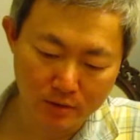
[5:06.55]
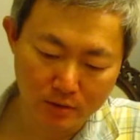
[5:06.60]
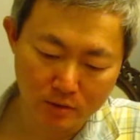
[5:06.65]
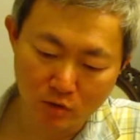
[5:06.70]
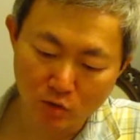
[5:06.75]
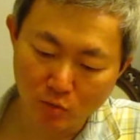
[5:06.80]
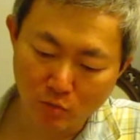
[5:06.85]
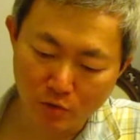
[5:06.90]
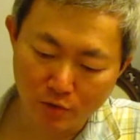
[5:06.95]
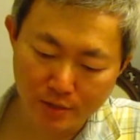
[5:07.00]

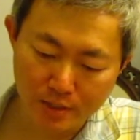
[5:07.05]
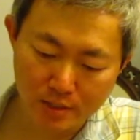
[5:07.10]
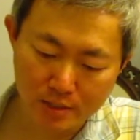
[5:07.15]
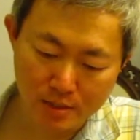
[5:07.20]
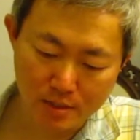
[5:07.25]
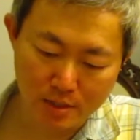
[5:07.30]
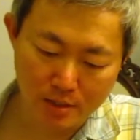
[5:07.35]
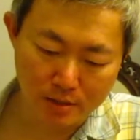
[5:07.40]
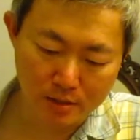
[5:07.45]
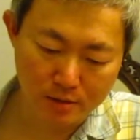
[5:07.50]
No more
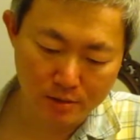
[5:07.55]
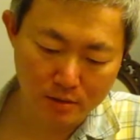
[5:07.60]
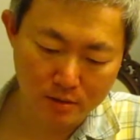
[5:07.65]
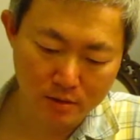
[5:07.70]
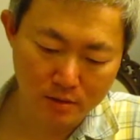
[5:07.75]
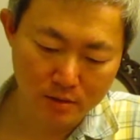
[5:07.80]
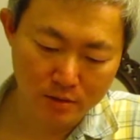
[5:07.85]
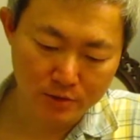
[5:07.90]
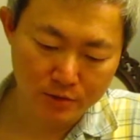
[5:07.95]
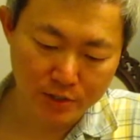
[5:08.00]
India,
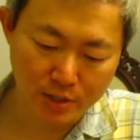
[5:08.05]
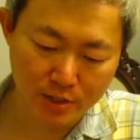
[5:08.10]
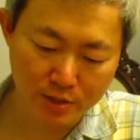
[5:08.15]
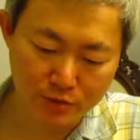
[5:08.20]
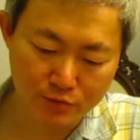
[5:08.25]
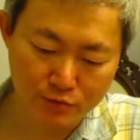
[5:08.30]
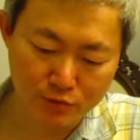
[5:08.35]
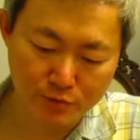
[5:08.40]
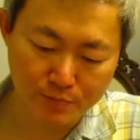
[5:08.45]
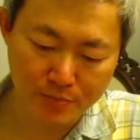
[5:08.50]
change
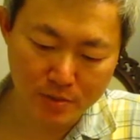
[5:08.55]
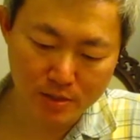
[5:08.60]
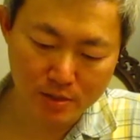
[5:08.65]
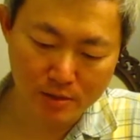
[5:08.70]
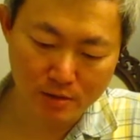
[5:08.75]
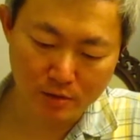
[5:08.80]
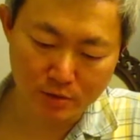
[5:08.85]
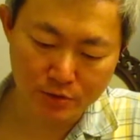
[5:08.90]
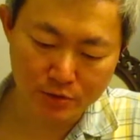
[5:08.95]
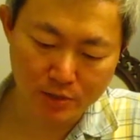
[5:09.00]
rupee
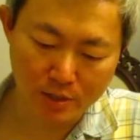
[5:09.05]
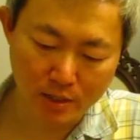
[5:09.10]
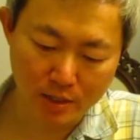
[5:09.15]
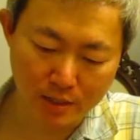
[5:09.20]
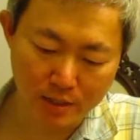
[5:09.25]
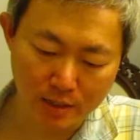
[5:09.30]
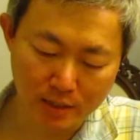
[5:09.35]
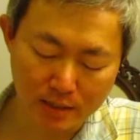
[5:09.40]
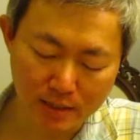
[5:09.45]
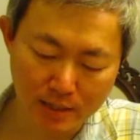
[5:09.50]
or chai
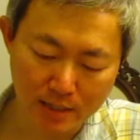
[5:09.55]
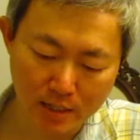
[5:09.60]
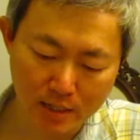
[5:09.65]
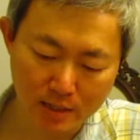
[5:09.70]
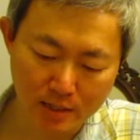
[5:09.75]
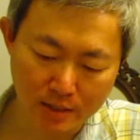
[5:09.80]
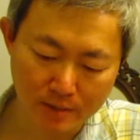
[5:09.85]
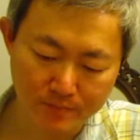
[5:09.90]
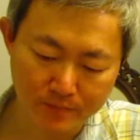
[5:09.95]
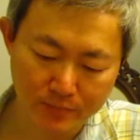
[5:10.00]
in clay
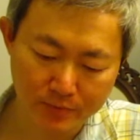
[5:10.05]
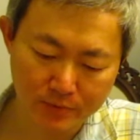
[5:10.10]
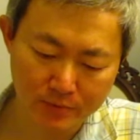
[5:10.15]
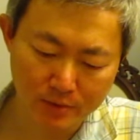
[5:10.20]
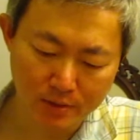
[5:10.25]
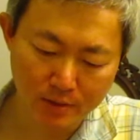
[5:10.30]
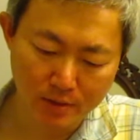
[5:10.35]
cups.